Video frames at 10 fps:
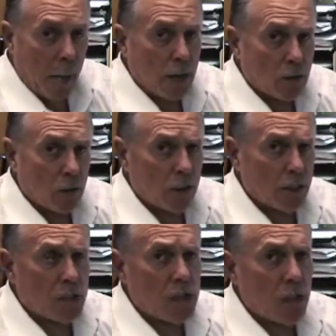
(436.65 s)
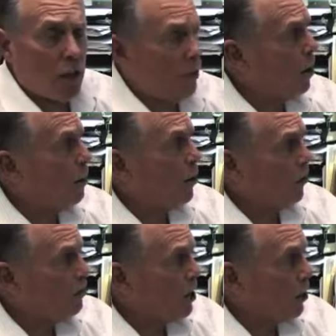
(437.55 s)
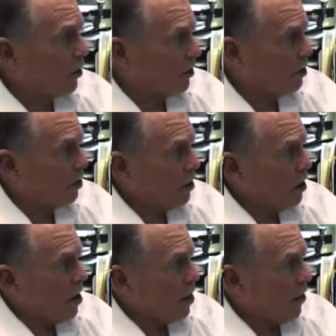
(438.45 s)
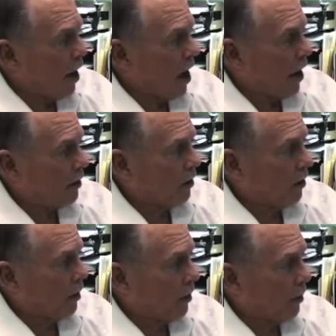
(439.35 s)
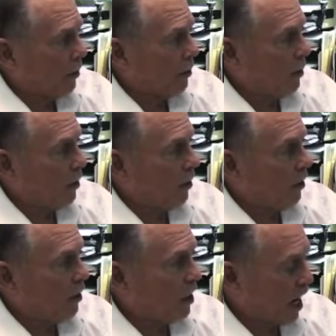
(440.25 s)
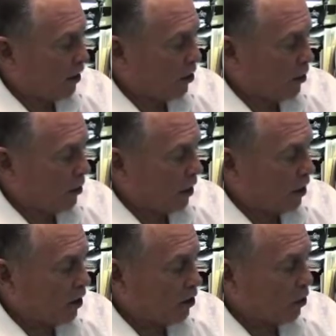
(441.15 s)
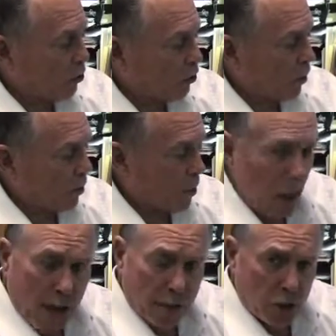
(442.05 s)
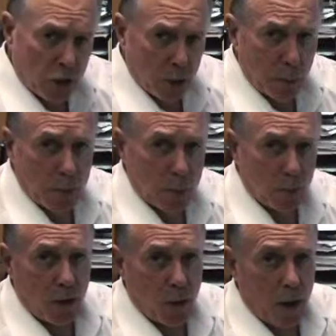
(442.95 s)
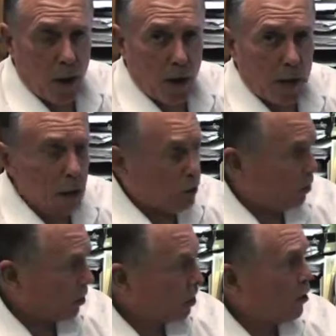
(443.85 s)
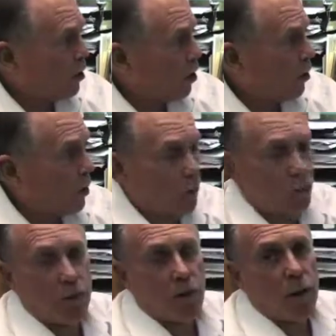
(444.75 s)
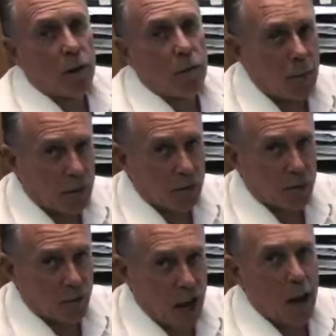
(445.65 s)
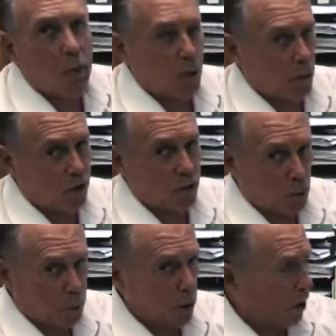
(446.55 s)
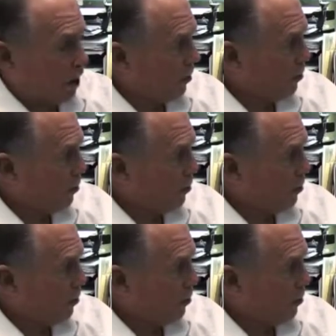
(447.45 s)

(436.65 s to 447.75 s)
So this is the number of meters that indicate the distance from the back of the ship to the array. So this is the number of meters of cable that we have deployed.